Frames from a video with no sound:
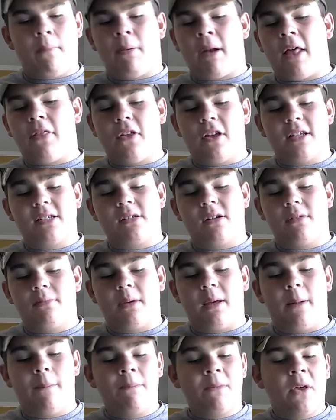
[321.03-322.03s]
but I think it's going to
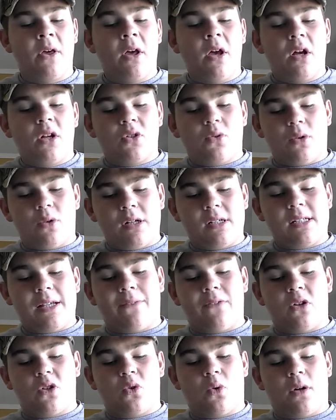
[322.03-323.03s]
be
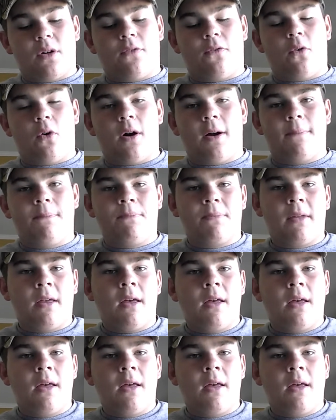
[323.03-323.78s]
27-24.